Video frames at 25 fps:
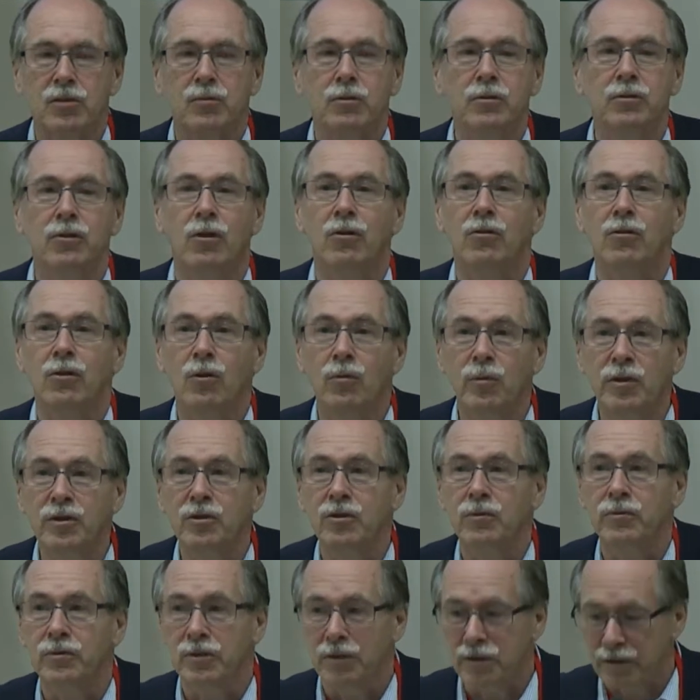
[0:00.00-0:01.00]
we don't know which
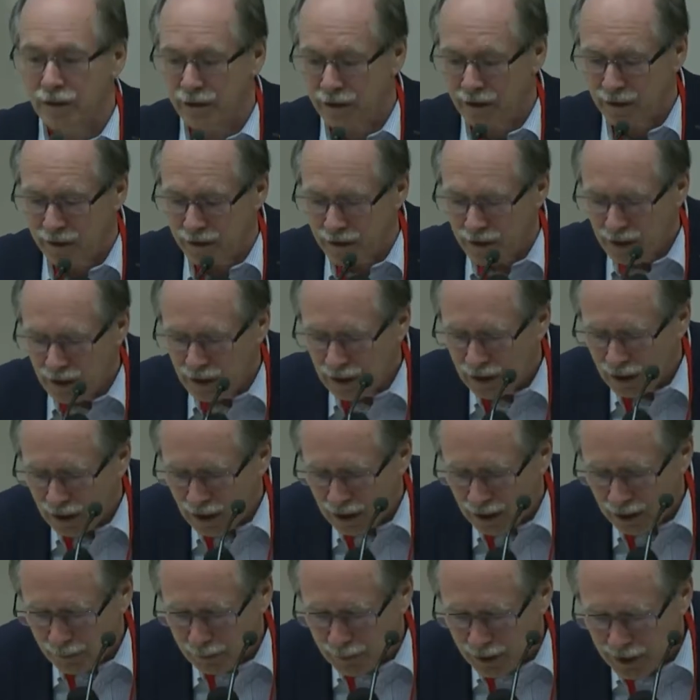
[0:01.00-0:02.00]
of these ideas
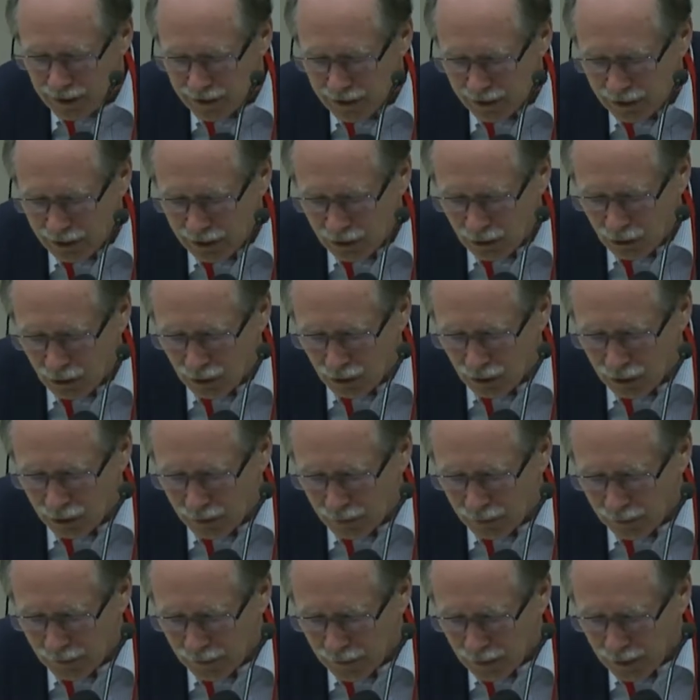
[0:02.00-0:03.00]
are basically wrong.
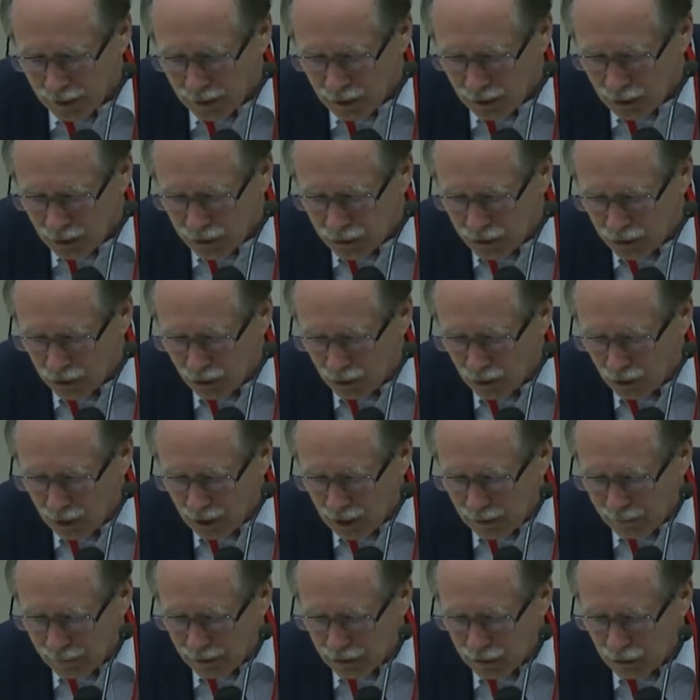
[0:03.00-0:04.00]
So
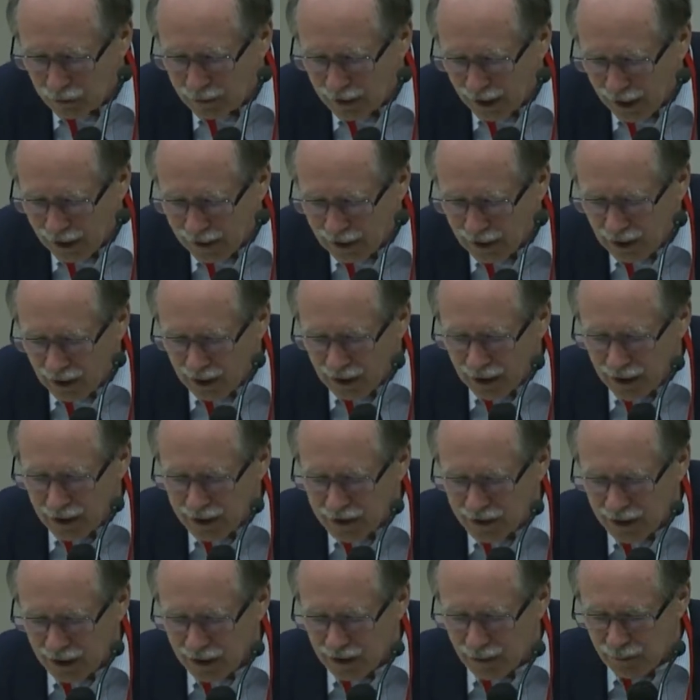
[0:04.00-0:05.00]
we should analyze
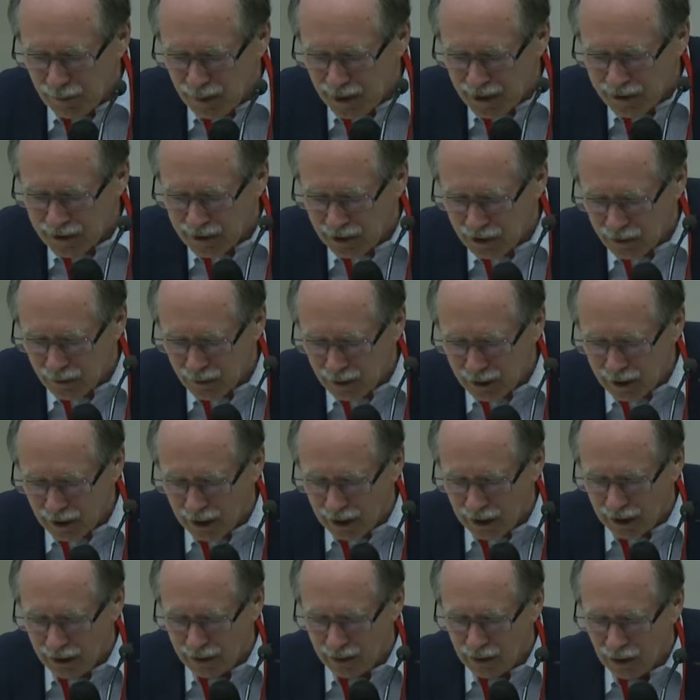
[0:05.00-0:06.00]
as best as we
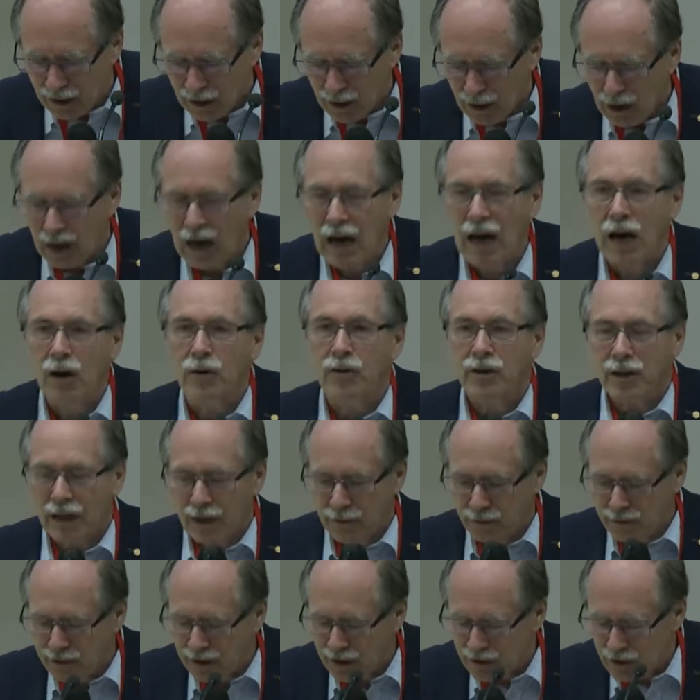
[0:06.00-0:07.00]
can how the
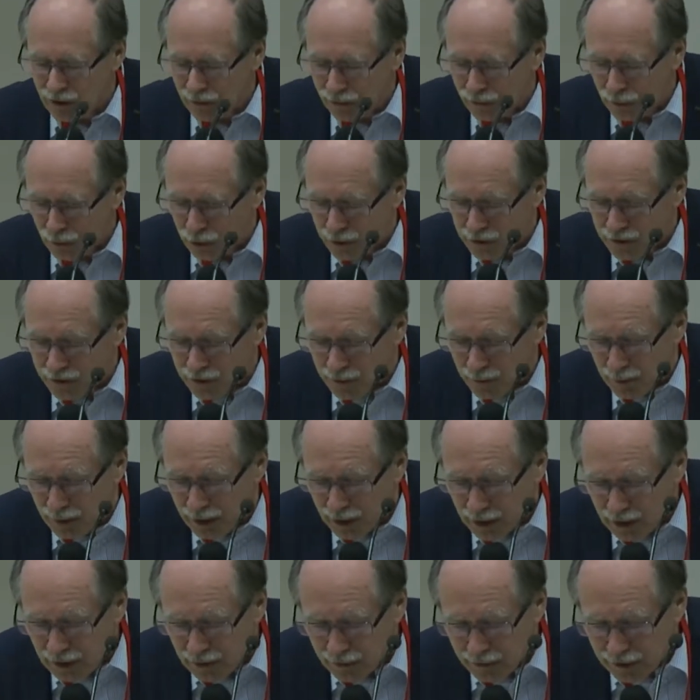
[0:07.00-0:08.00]
gravitational forces
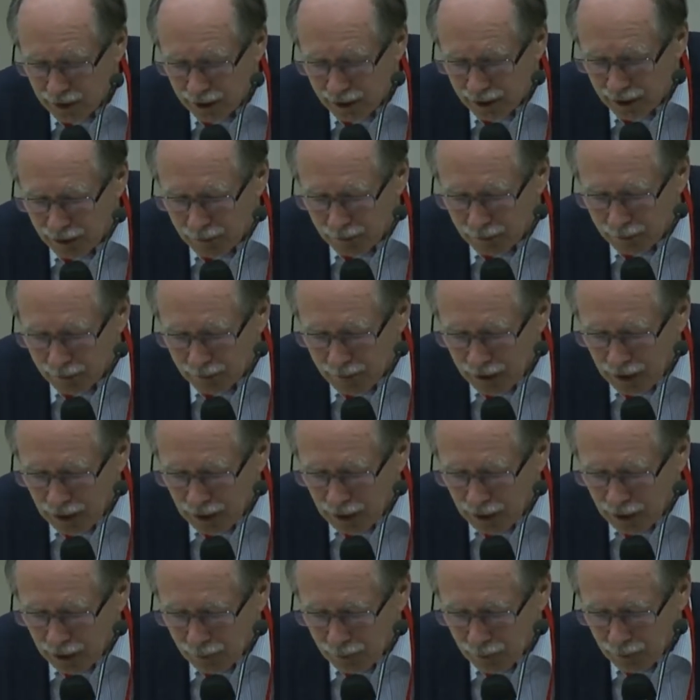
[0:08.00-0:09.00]
behave there.
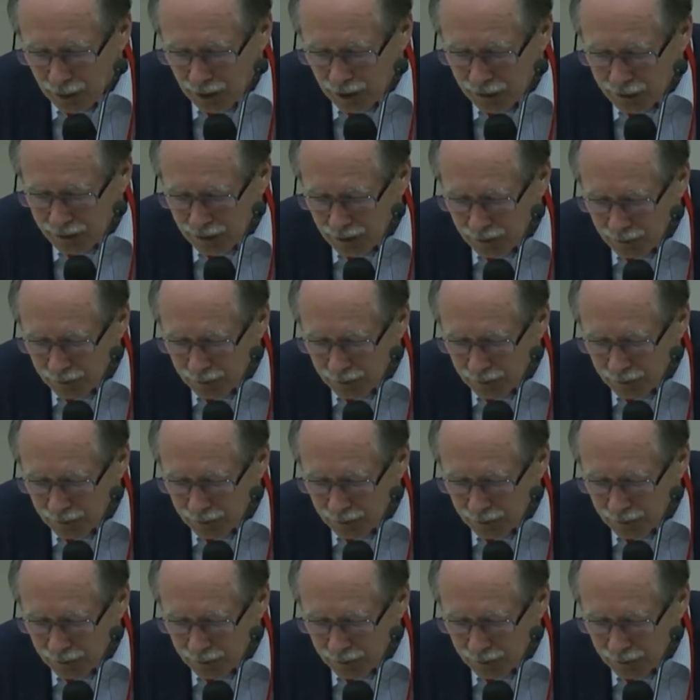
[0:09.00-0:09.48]
But,